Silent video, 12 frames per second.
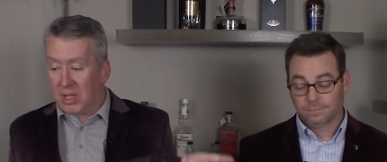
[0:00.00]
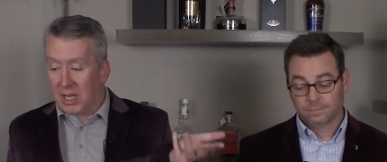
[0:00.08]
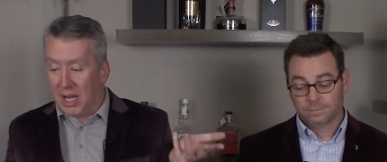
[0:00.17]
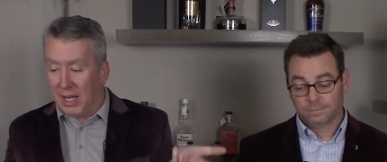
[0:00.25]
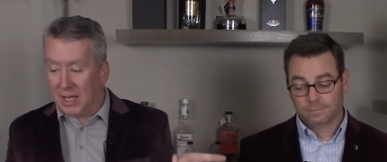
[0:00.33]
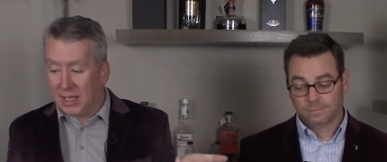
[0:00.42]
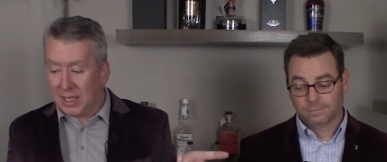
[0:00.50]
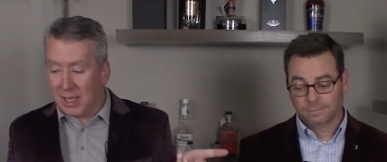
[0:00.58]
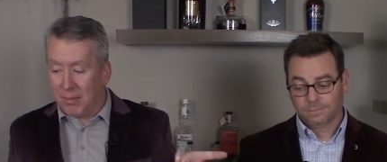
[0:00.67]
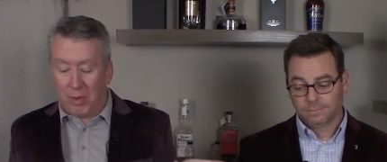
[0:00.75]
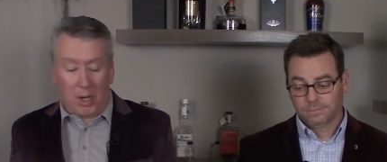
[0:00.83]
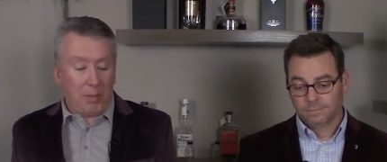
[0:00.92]
Speaker 1: kind of the
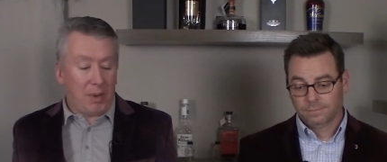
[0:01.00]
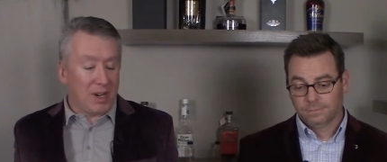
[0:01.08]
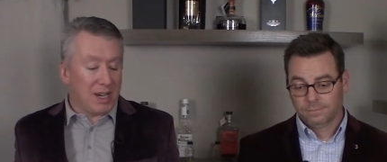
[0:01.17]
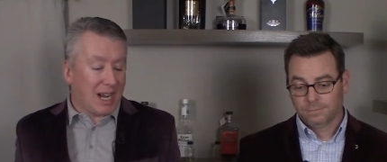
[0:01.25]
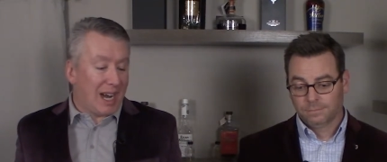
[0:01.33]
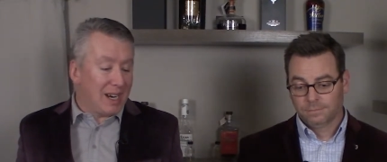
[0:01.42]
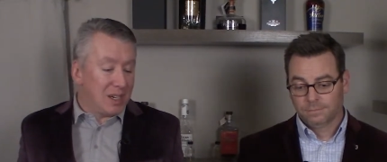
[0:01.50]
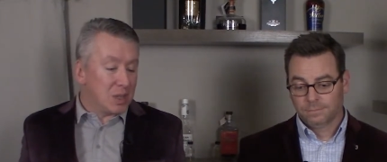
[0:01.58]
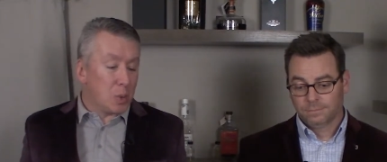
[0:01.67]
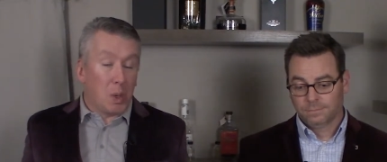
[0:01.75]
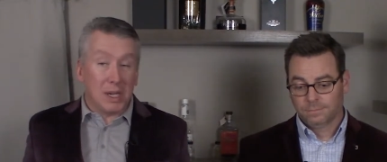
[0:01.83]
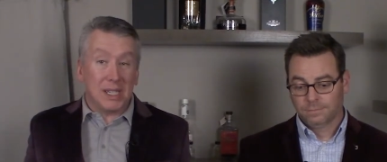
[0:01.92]
same ballpark, higher
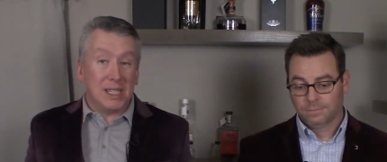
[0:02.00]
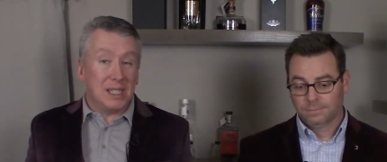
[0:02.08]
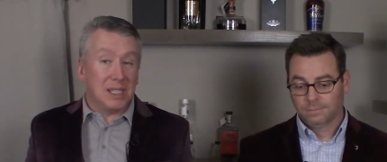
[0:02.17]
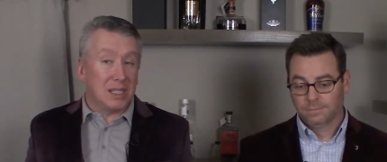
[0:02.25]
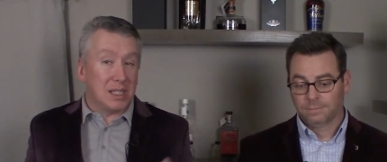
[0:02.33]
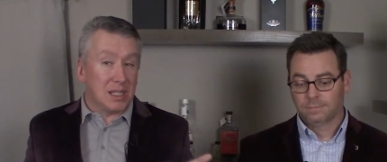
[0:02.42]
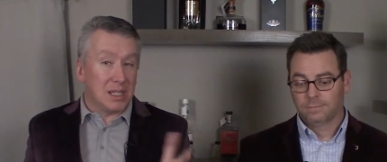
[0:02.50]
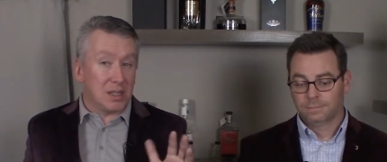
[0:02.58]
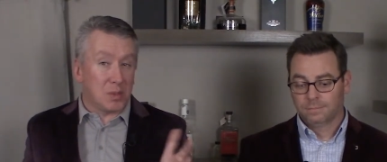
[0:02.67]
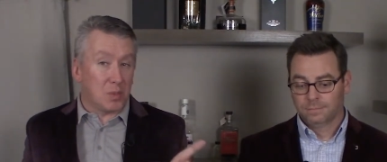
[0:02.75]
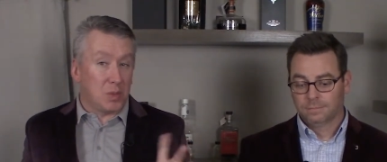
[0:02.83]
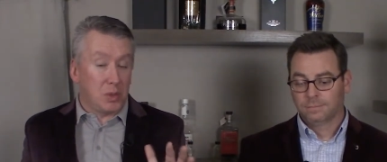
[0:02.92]
20s
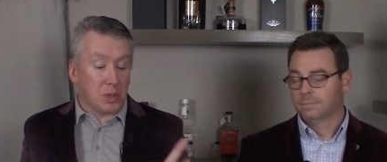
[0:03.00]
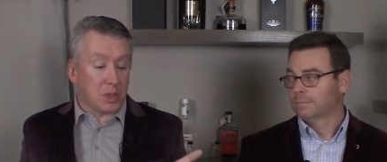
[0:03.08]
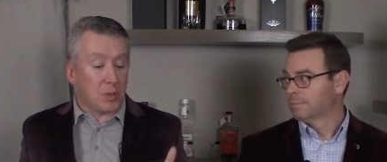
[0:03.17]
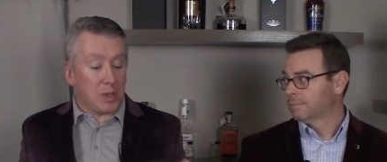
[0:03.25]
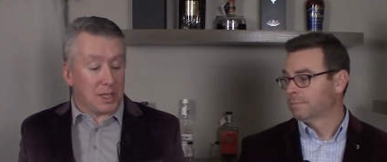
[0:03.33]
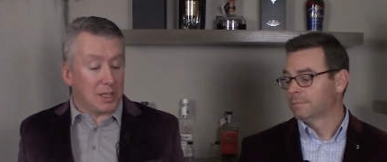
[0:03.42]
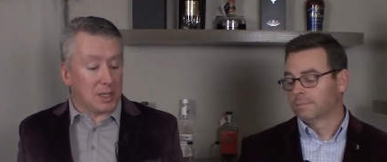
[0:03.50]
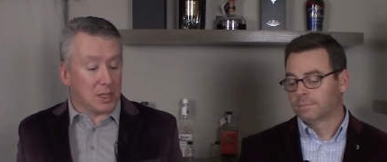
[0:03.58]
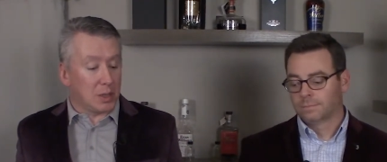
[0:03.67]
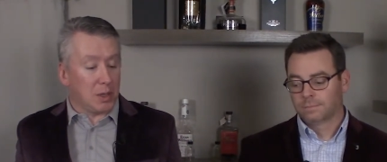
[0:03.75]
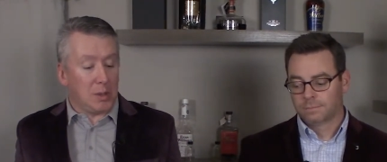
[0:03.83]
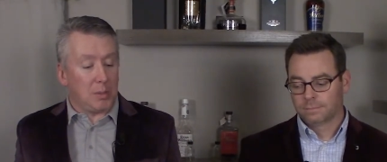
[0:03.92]
is usually what mm -hmm. this mm-hmm.
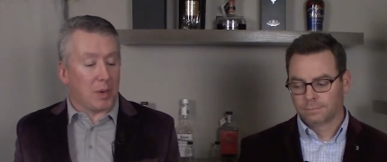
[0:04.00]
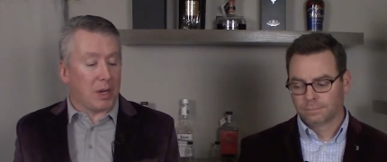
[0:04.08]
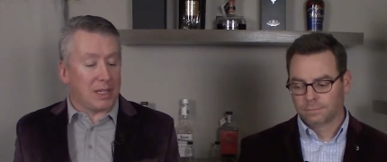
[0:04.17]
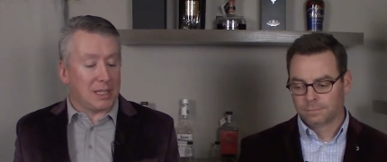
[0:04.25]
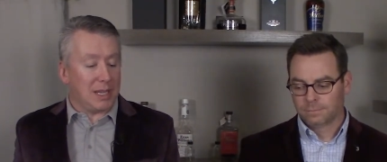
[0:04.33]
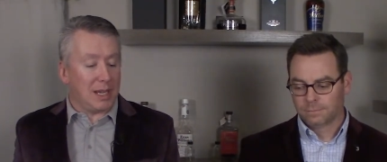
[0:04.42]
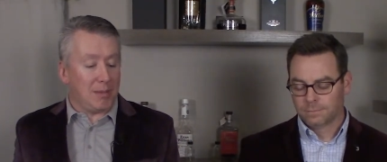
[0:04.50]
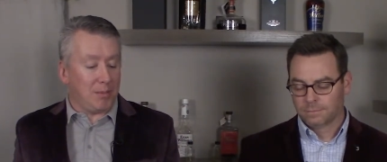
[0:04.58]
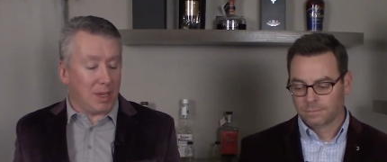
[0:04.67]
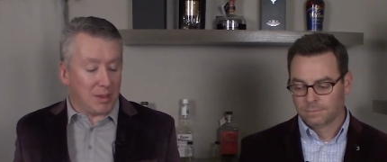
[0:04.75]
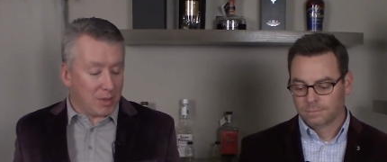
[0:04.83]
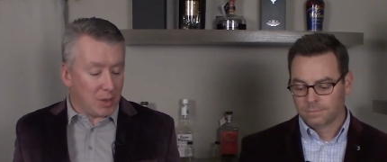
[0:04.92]
is going to be priced at,
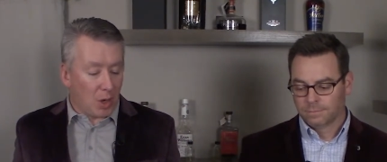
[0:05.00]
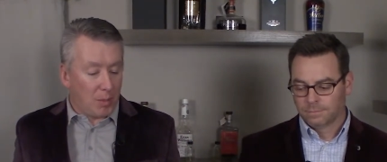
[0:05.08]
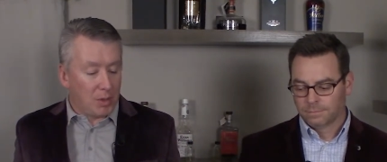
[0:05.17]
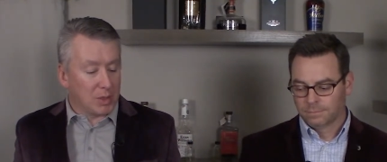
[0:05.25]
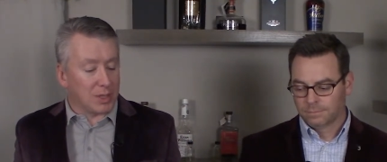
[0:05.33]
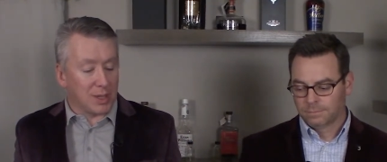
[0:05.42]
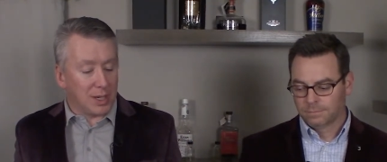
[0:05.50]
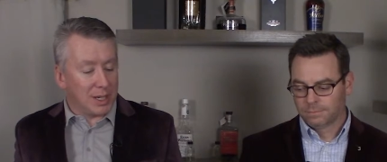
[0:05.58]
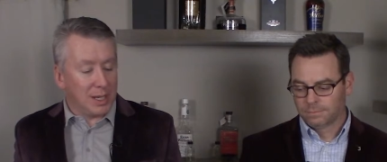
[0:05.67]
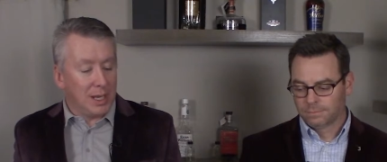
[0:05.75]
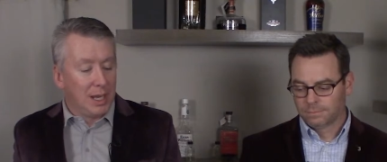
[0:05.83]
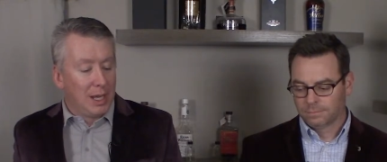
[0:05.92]
maybe almost
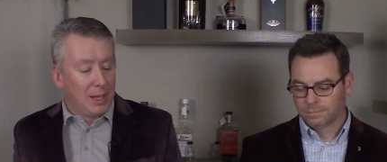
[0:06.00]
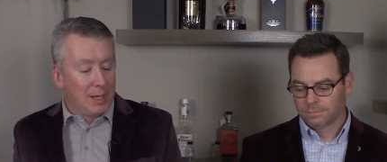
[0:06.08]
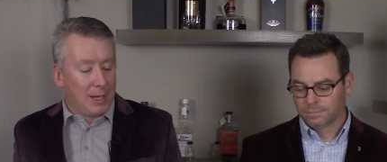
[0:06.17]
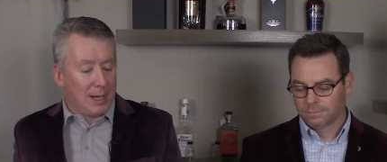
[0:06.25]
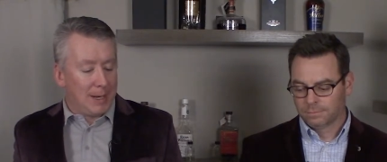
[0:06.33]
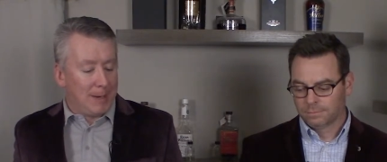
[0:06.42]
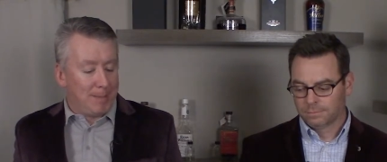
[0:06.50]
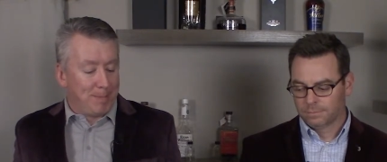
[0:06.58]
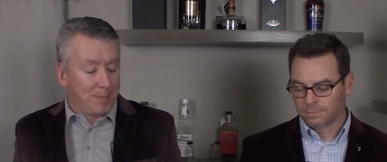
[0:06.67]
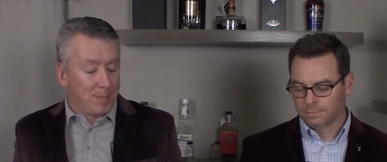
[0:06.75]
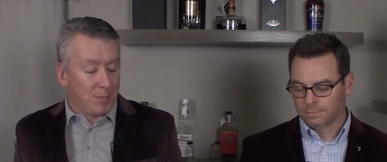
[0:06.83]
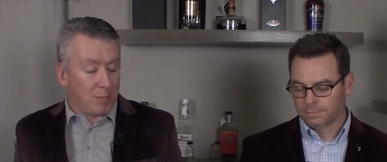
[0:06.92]
30. Um,
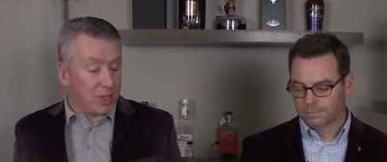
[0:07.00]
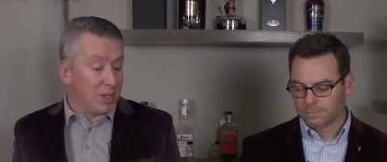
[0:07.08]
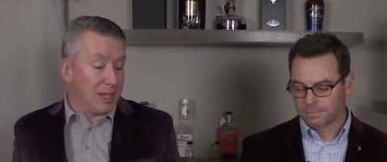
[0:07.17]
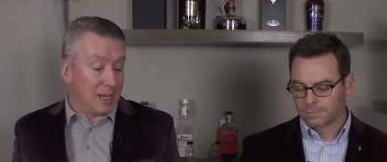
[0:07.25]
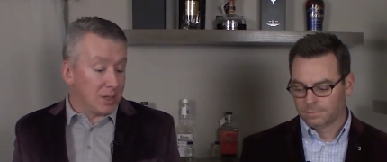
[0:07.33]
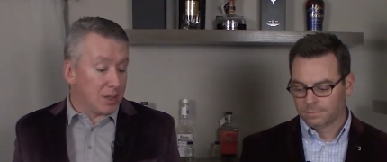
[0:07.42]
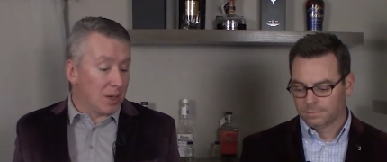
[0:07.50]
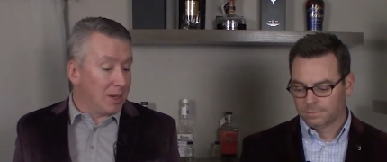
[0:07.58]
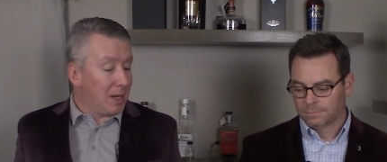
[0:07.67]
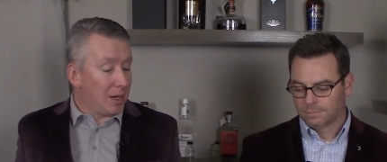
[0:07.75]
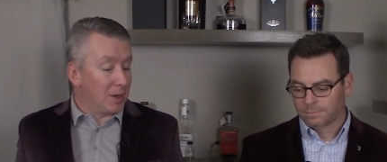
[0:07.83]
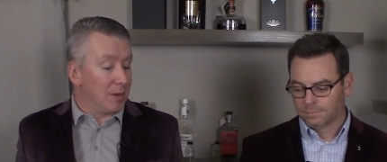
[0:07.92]
but you're now you're talking
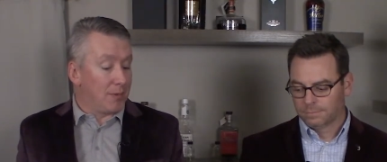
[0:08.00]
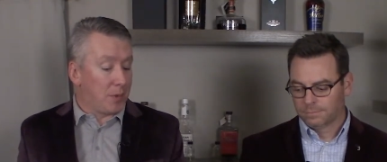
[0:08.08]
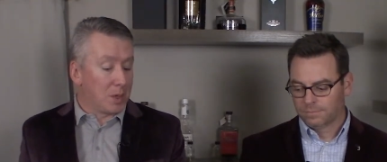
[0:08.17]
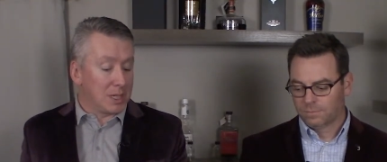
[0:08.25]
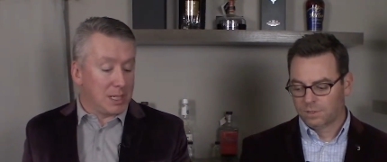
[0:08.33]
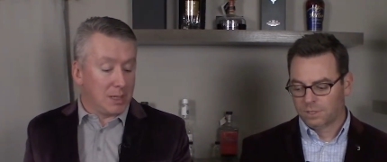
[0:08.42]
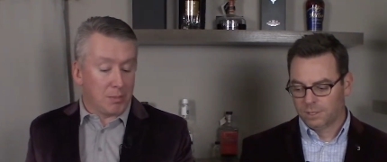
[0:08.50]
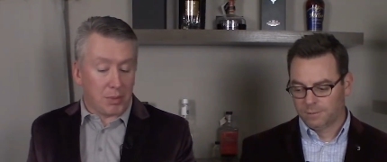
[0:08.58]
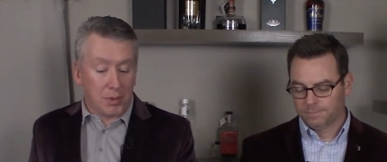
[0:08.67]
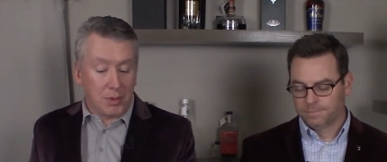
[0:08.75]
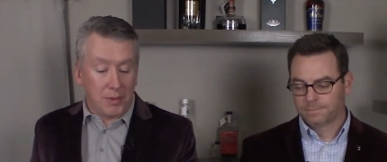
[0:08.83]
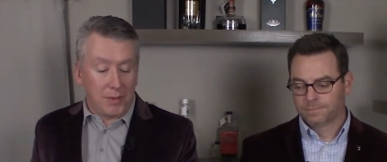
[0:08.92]
114
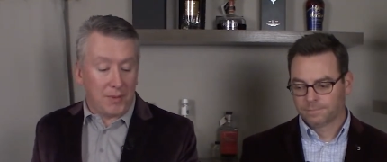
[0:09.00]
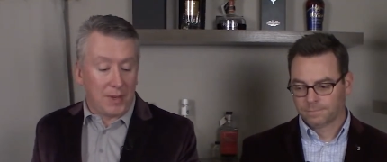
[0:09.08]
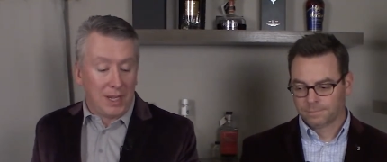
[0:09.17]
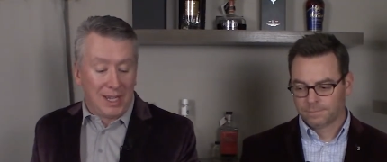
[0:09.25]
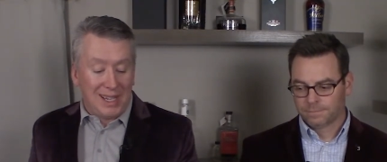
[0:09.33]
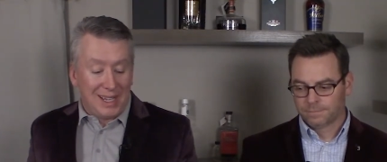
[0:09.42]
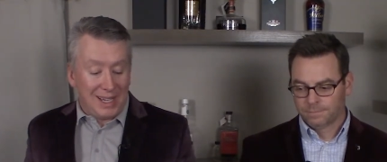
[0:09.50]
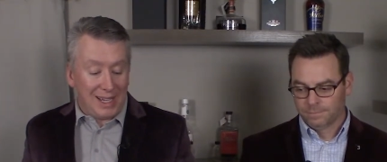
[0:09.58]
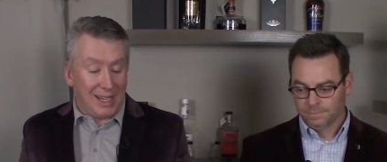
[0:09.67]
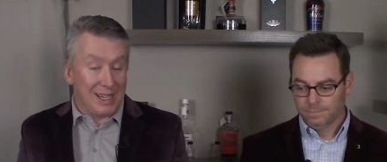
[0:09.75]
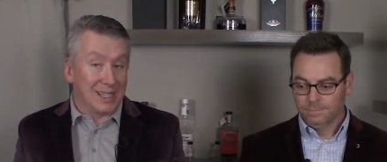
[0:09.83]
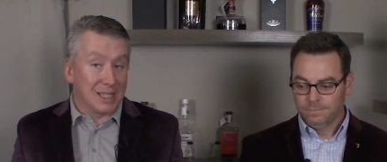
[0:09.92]
proof.
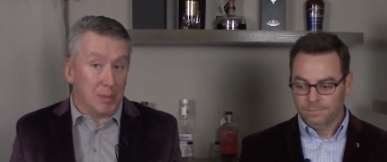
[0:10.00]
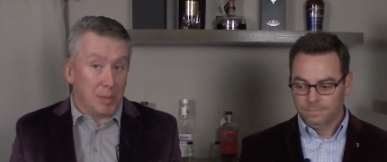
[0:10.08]
It is a